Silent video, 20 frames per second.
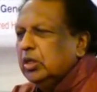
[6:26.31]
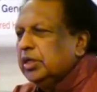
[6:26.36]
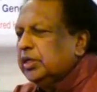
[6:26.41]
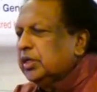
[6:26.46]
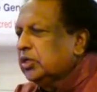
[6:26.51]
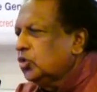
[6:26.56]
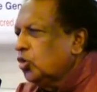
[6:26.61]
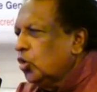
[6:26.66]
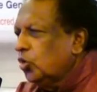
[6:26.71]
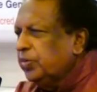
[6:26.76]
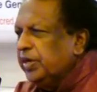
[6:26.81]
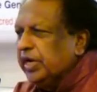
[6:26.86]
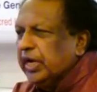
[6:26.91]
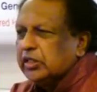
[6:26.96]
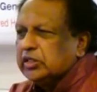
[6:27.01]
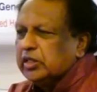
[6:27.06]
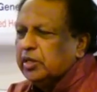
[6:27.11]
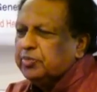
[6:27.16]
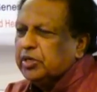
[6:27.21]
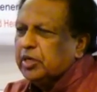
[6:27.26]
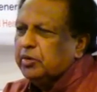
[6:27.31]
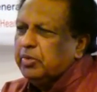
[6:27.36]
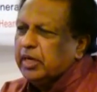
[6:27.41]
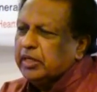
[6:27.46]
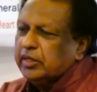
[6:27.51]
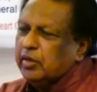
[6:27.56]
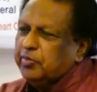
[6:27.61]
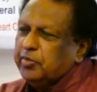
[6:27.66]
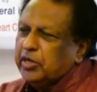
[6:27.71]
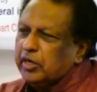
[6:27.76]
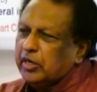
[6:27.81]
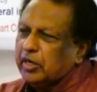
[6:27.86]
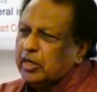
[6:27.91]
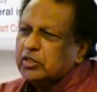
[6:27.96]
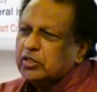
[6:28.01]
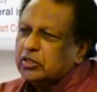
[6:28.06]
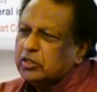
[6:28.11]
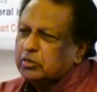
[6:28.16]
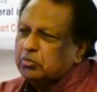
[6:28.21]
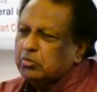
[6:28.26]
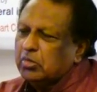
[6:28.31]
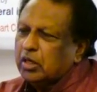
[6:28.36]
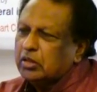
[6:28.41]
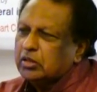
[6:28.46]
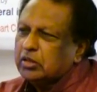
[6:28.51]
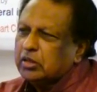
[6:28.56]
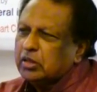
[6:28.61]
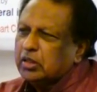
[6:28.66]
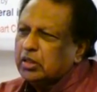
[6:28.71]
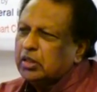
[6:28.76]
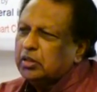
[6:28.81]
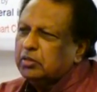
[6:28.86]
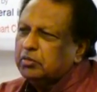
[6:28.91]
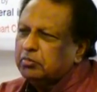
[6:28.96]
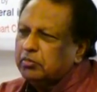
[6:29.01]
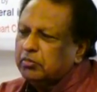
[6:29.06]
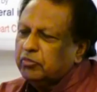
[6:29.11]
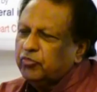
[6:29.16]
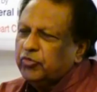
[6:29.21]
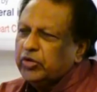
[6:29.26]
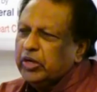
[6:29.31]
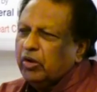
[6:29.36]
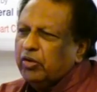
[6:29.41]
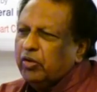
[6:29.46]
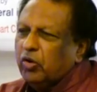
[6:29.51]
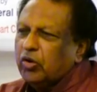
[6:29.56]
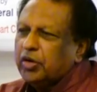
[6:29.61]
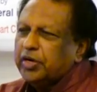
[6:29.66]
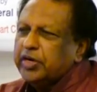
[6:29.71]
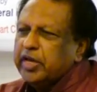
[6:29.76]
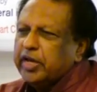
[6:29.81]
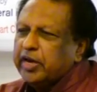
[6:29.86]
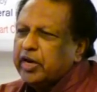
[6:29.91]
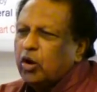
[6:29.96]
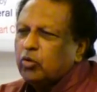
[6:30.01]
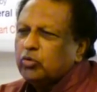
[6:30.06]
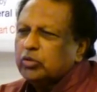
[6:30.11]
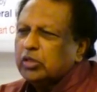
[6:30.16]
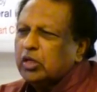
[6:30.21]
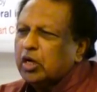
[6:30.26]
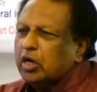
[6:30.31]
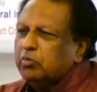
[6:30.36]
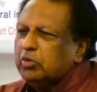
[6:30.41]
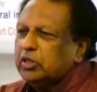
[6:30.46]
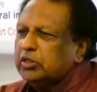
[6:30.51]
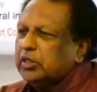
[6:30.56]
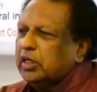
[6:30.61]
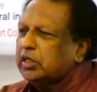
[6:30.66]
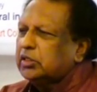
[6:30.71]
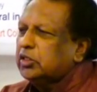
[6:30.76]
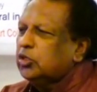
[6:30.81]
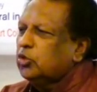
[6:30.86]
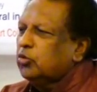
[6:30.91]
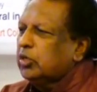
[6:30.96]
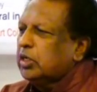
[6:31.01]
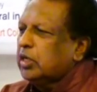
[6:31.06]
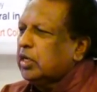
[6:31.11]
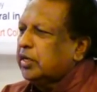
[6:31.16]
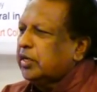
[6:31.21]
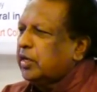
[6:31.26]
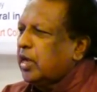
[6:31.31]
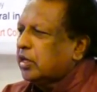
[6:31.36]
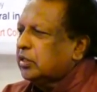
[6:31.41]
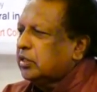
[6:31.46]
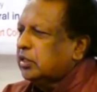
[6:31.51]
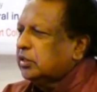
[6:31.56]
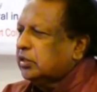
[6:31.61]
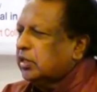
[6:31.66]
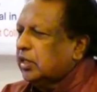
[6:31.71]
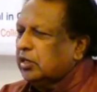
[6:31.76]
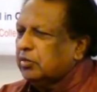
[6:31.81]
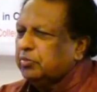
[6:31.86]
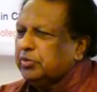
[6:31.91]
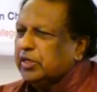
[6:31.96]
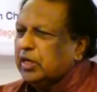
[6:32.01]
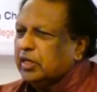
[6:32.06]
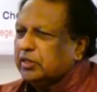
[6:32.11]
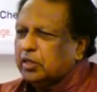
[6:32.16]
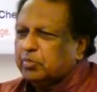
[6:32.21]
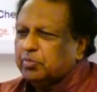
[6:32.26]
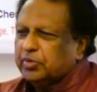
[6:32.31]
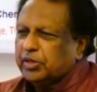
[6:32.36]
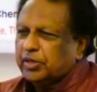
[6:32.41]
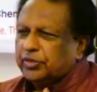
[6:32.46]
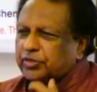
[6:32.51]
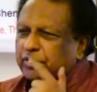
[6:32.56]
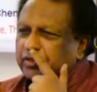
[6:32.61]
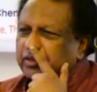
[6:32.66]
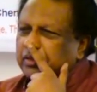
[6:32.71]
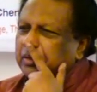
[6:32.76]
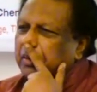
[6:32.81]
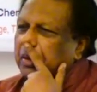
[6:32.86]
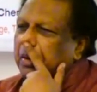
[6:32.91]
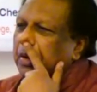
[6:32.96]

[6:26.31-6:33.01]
It has not been accepted by the Americans. But we have already announced there will be 6 nuclear reactors set up in Andhra Pradesh.